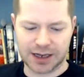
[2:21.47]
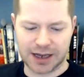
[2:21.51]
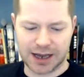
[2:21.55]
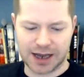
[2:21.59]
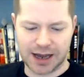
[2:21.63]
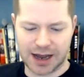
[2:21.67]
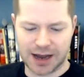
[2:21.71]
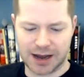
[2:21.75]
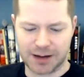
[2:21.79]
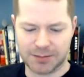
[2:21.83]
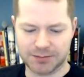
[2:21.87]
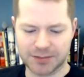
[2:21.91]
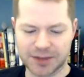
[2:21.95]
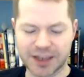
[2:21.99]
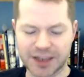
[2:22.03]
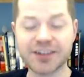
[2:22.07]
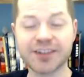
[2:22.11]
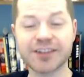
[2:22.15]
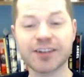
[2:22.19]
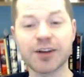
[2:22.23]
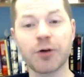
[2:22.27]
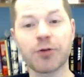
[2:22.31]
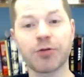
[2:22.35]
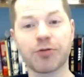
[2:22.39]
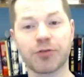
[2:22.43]
Um, let's
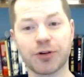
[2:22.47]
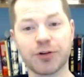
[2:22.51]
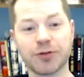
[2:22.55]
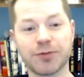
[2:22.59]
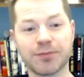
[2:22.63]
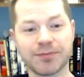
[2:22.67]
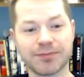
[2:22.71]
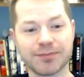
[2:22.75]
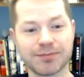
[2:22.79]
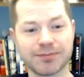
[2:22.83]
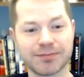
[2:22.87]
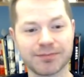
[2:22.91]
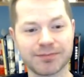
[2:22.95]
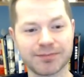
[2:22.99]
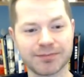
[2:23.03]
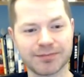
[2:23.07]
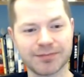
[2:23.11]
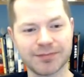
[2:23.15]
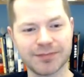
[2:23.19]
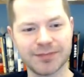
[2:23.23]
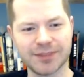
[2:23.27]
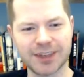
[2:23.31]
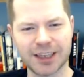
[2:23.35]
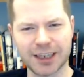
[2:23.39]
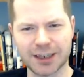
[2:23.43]
just go through
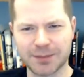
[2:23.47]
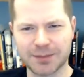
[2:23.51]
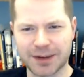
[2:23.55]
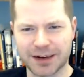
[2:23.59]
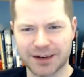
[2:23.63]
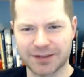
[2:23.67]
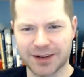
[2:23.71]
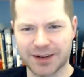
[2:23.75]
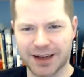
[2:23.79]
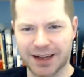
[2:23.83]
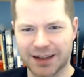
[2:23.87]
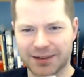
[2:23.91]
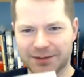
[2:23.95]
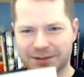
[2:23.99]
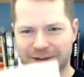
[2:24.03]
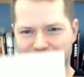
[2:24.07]
a little bit of a little